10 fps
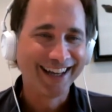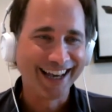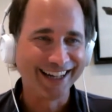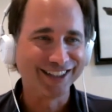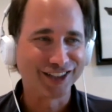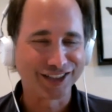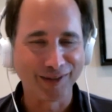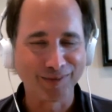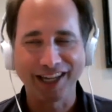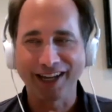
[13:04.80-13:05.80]
Yeah. And it just
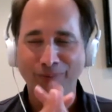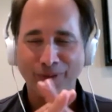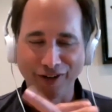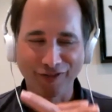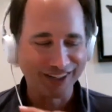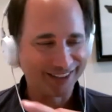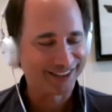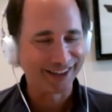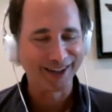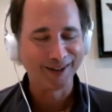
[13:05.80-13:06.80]
seems like a perfect
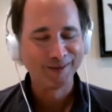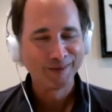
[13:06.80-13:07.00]
uh,